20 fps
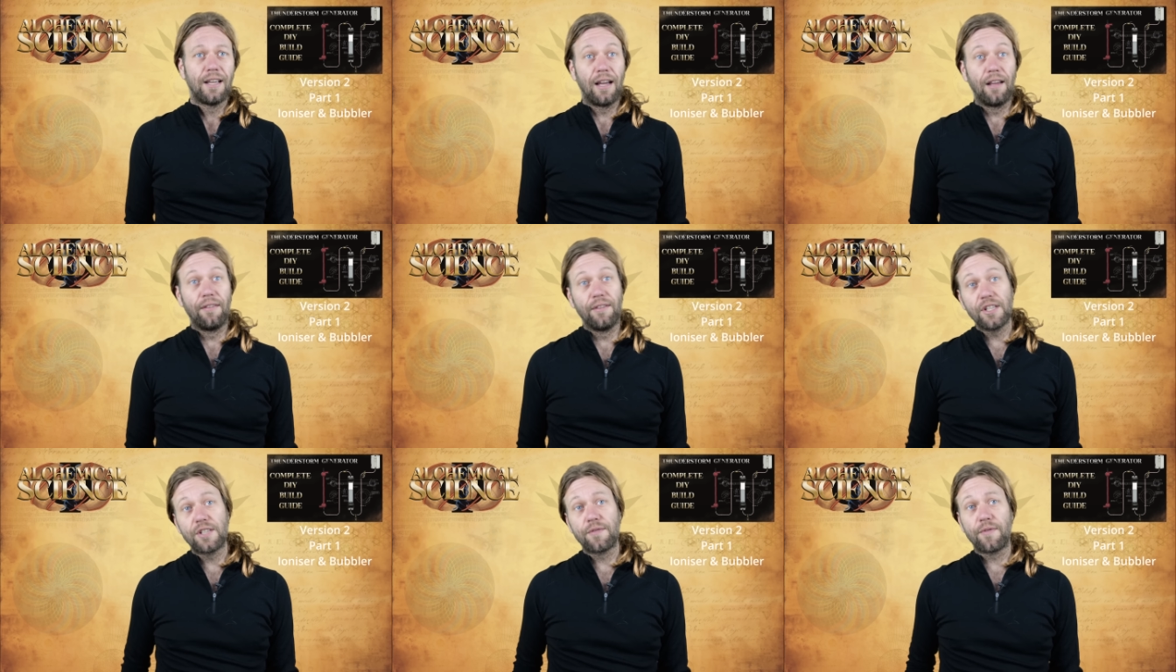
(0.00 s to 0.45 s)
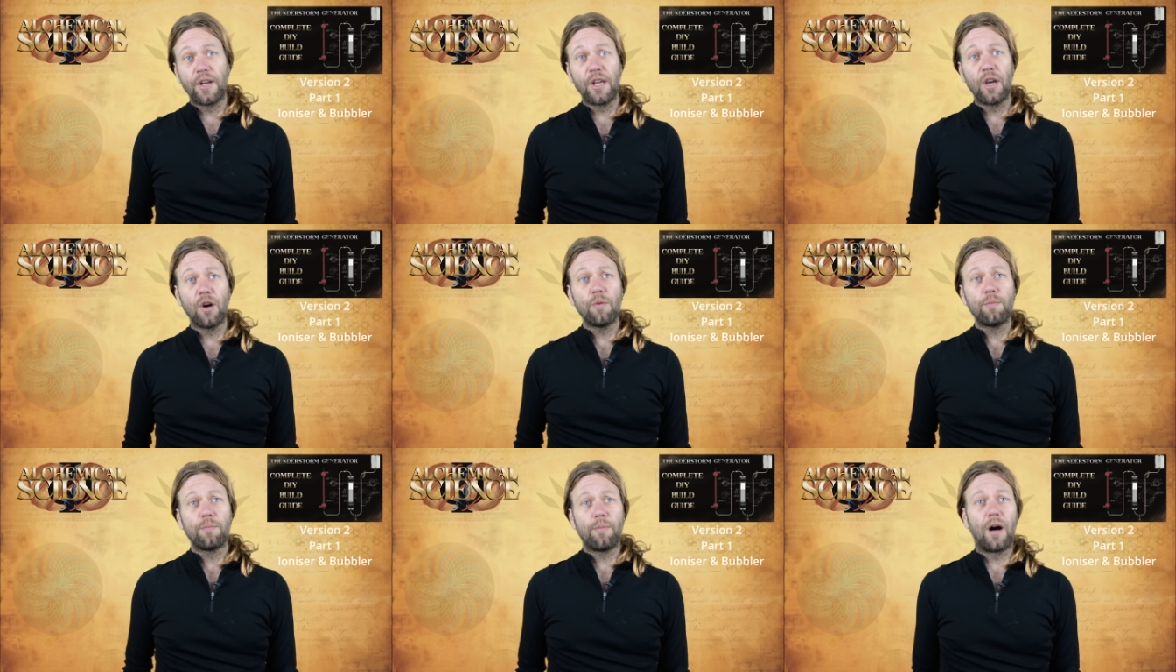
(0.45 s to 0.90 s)
In this
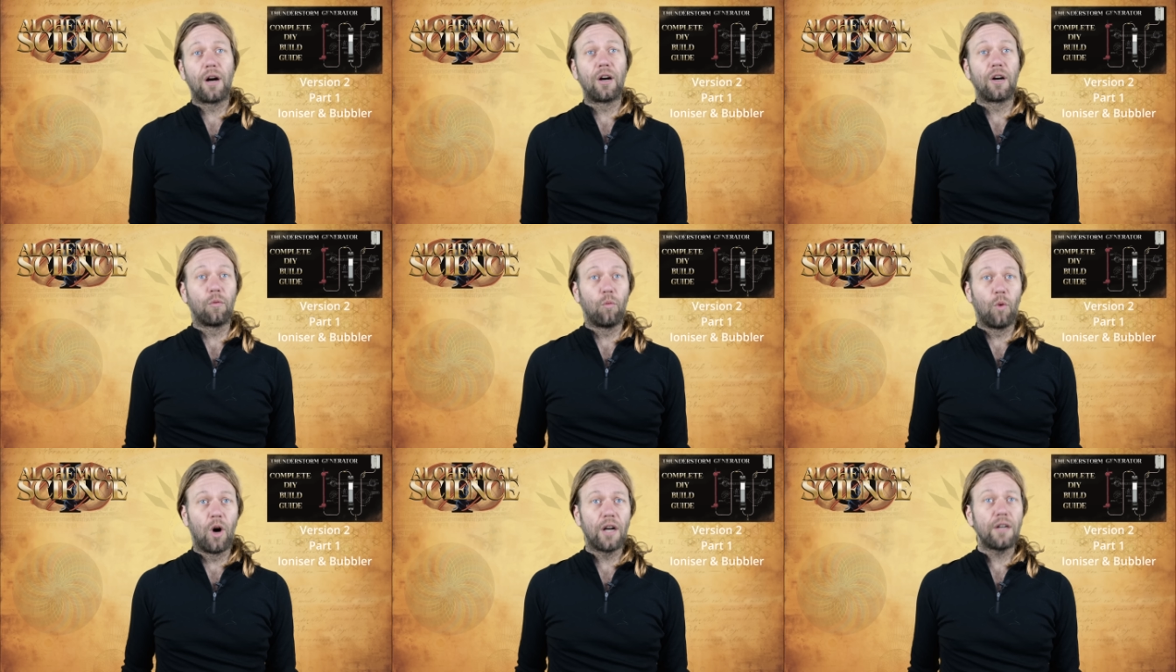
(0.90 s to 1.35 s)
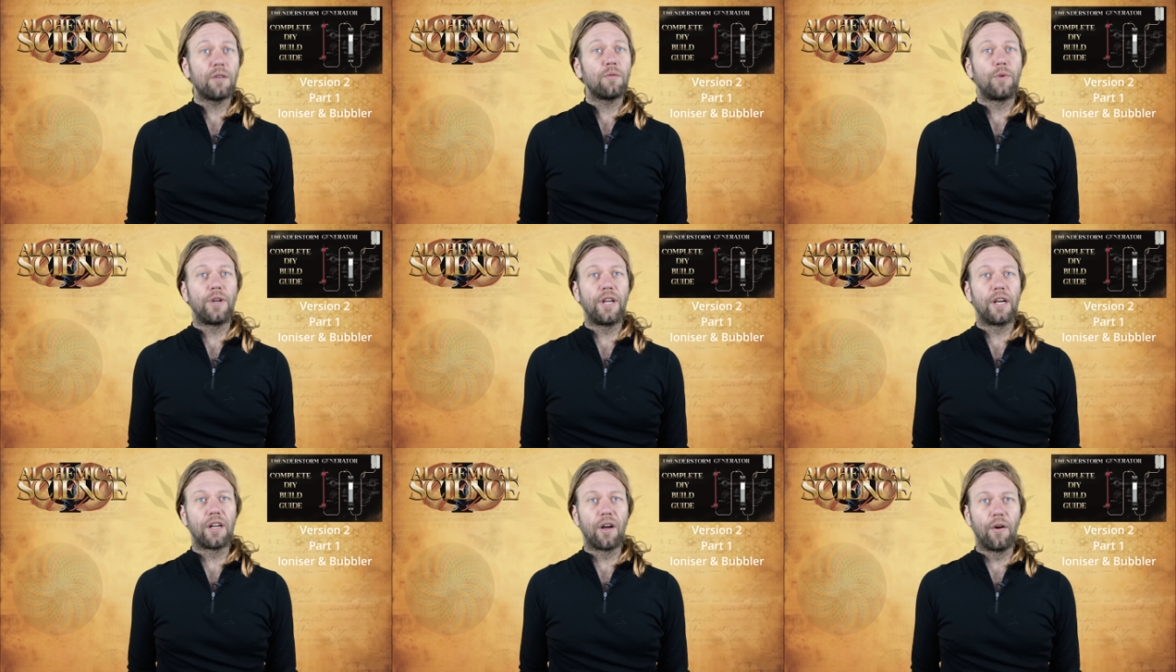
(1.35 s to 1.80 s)
video, part 1,
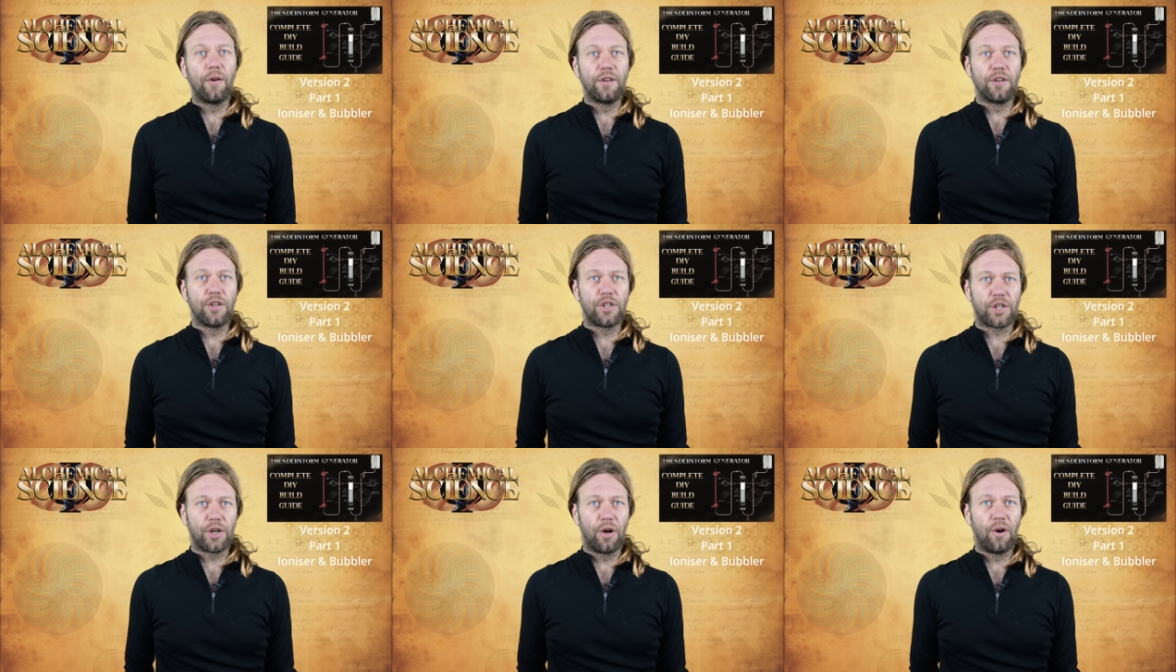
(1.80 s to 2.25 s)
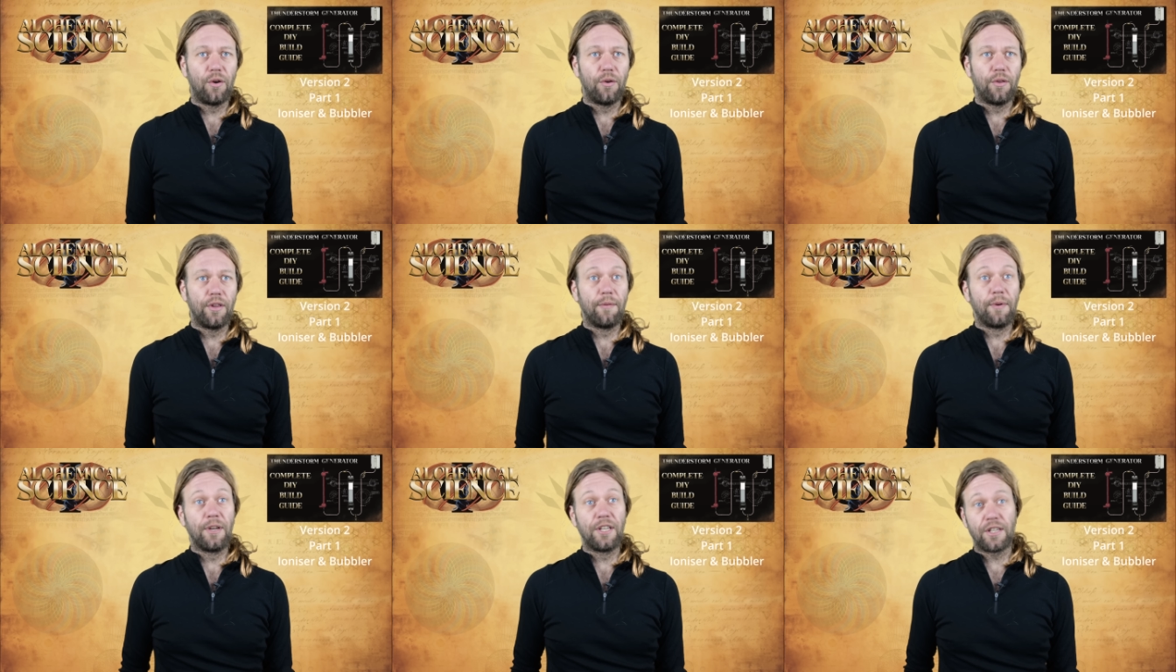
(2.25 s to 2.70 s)
we are going to show
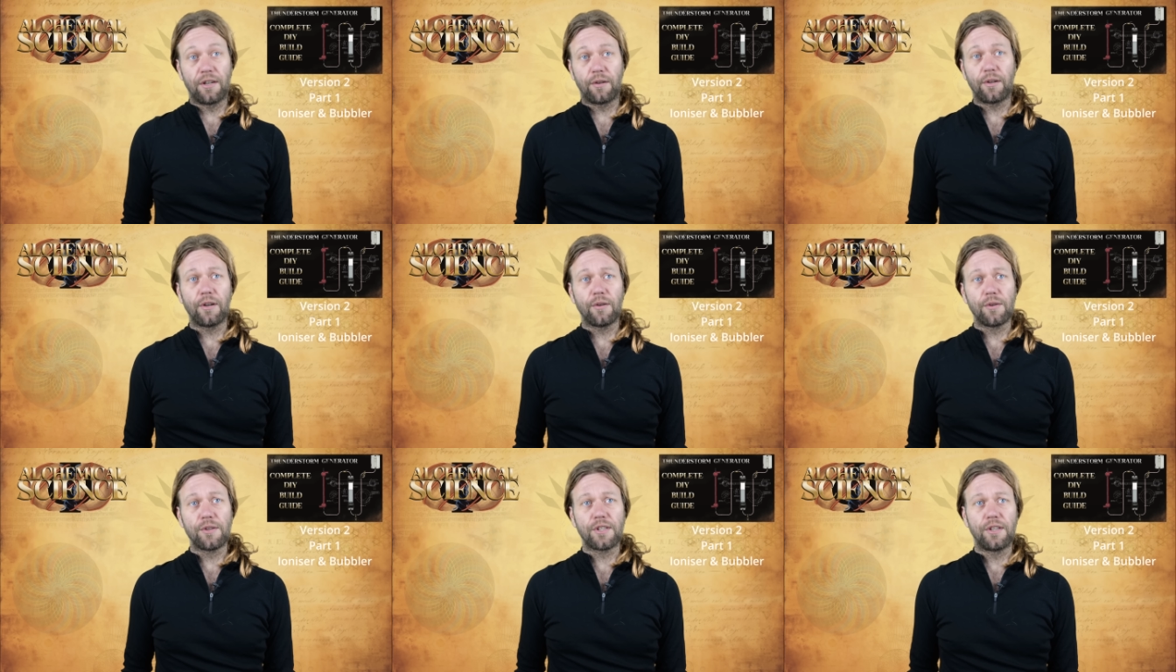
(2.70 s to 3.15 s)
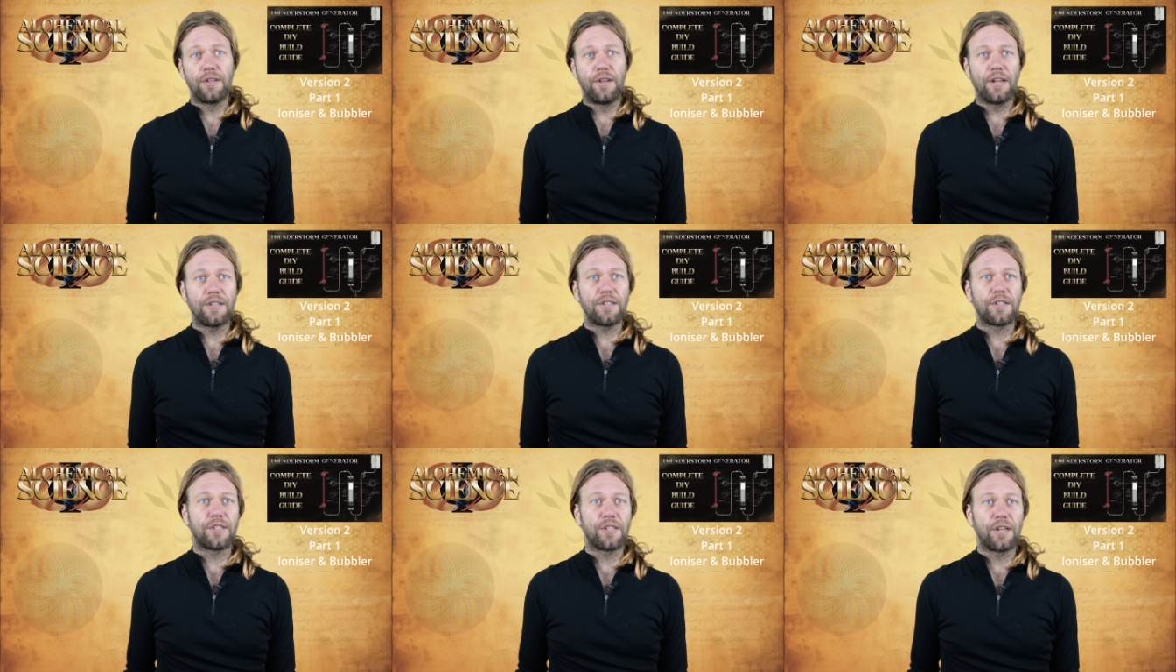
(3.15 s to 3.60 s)
the materials
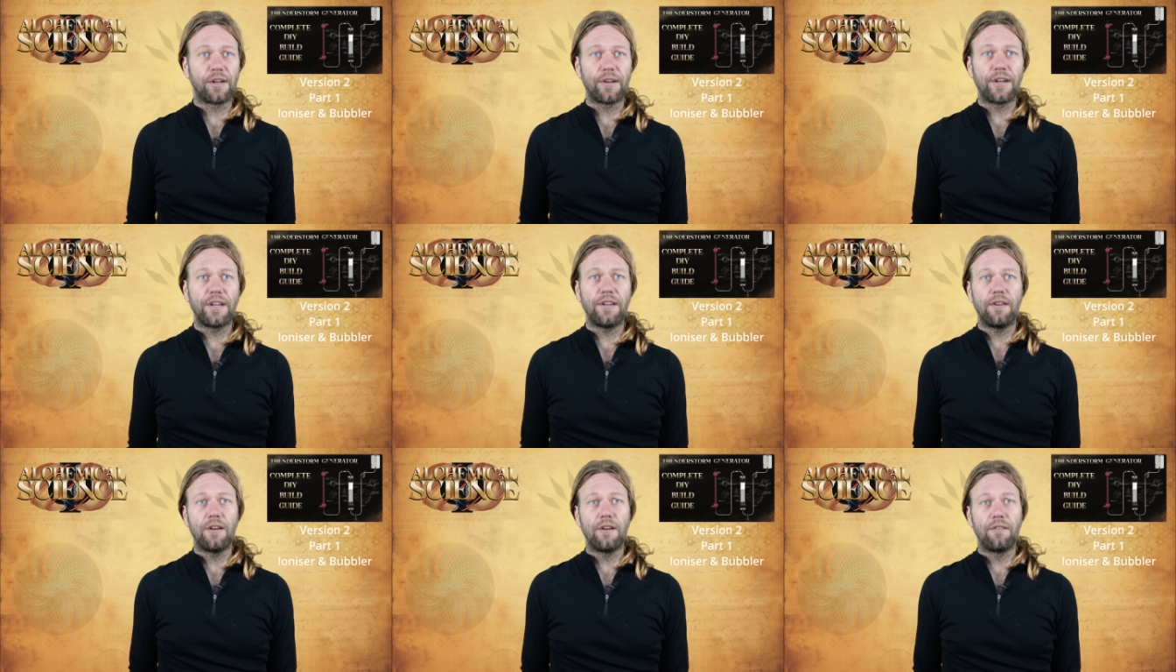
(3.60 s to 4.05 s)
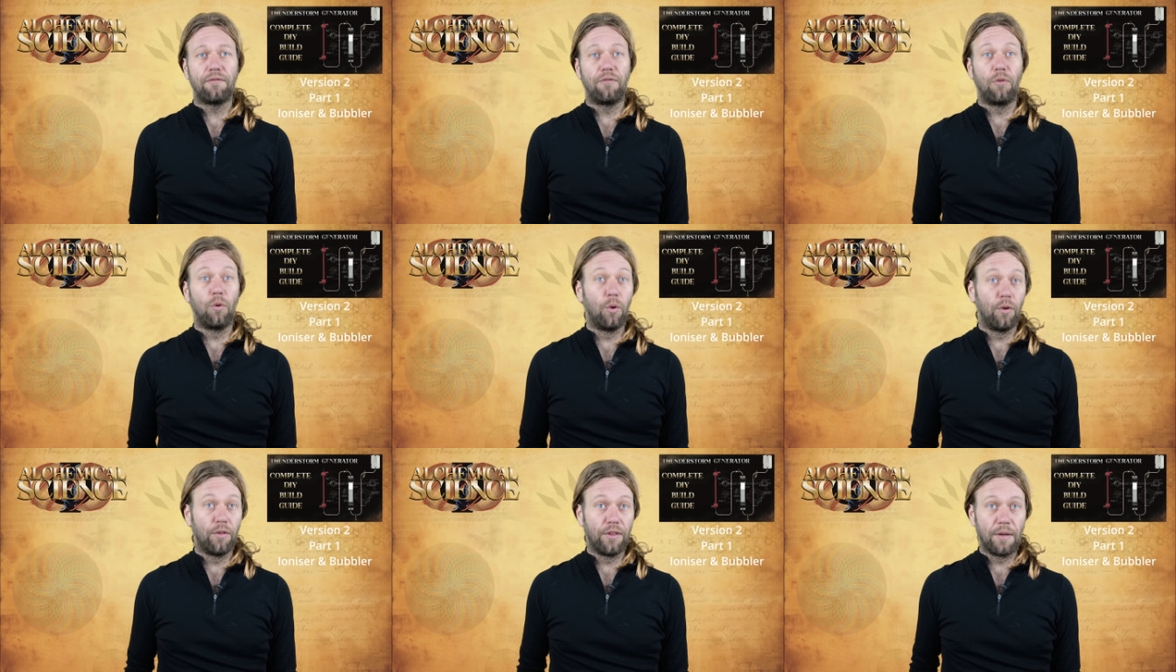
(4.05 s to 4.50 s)
necessary
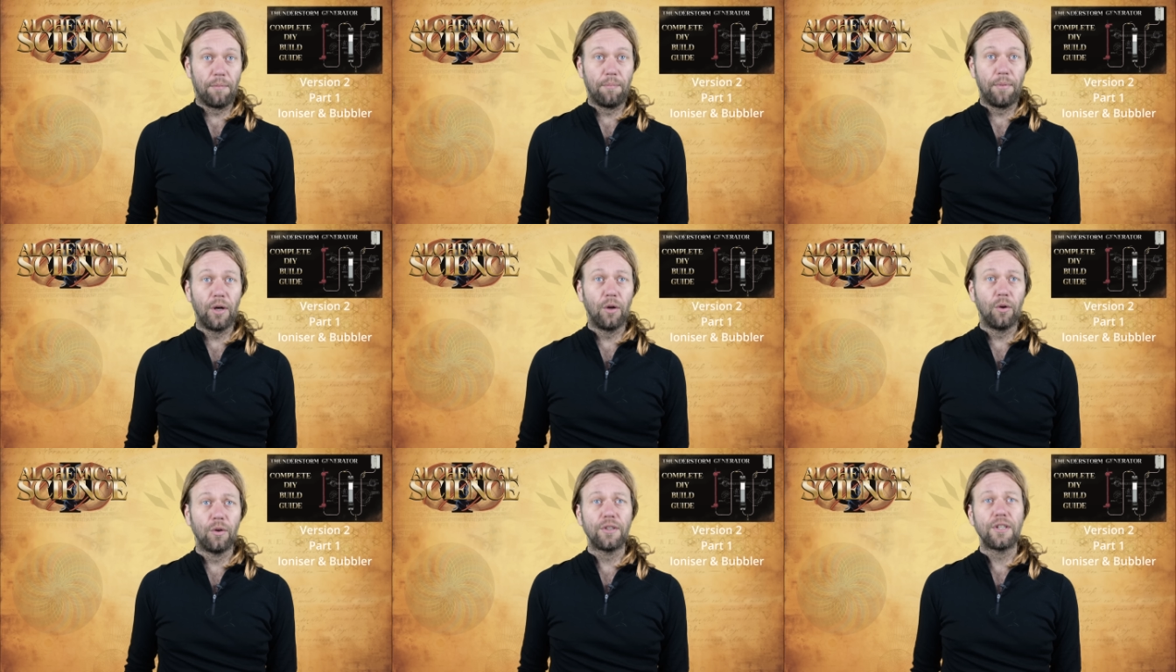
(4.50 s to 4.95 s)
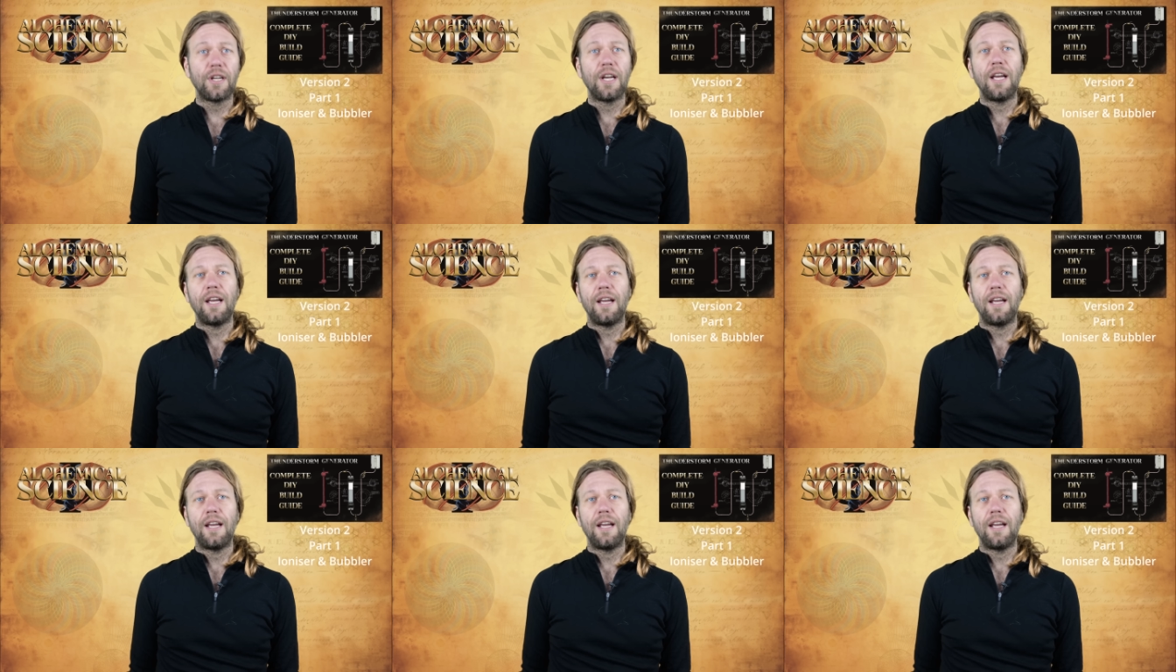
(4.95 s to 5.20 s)
for the build,